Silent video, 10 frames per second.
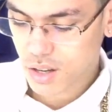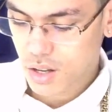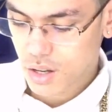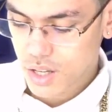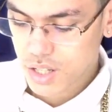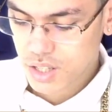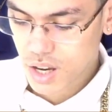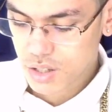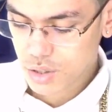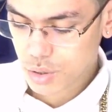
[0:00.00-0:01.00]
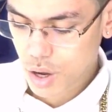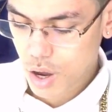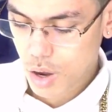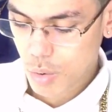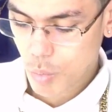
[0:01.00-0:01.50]
he says
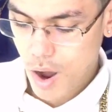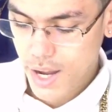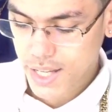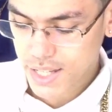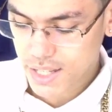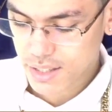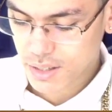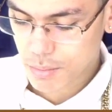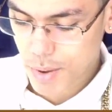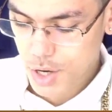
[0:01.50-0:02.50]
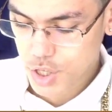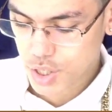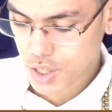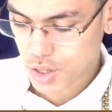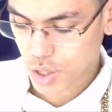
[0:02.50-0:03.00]
uh, why he isn't
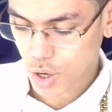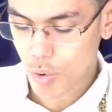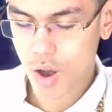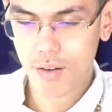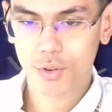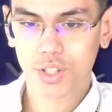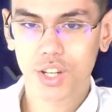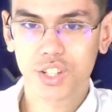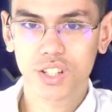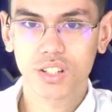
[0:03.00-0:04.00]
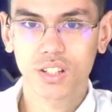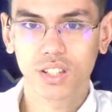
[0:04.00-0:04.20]
mentioned in the GOAT conversation.